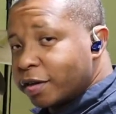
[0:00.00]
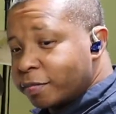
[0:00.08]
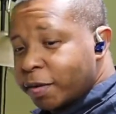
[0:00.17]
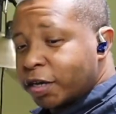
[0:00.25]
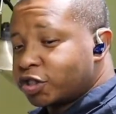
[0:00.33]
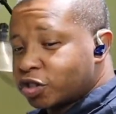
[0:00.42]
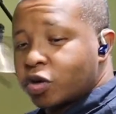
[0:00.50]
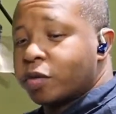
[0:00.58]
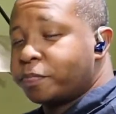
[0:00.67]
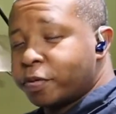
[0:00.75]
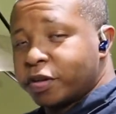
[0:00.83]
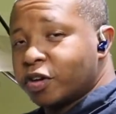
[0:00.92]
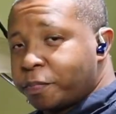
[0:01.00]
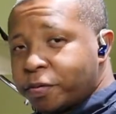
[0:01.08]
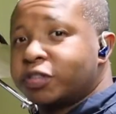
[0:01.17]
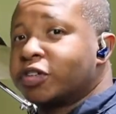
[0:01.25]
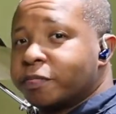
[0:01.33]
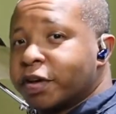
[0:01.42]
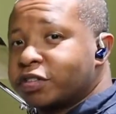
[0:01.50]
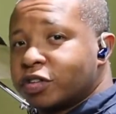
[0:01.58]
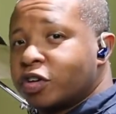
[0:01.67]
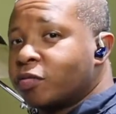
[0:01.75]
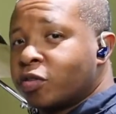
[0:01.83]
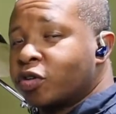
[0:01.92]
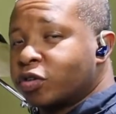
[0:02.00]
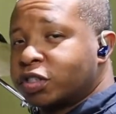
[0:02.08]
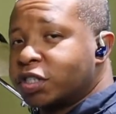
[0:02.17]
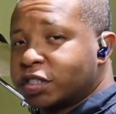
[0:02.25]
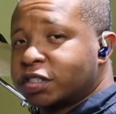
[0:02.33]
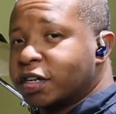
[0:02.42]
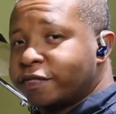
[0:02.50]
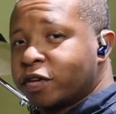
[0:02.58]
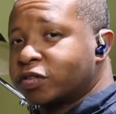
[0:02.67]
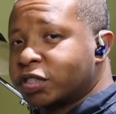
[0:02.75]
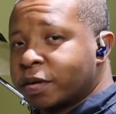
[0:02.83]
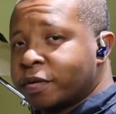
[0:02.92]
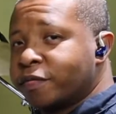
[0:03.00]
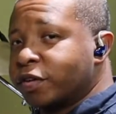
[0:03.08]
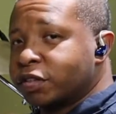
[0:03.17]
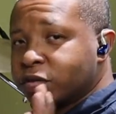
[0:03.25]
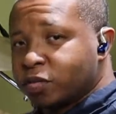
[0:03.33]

put your metronome on those 16 note subdivision.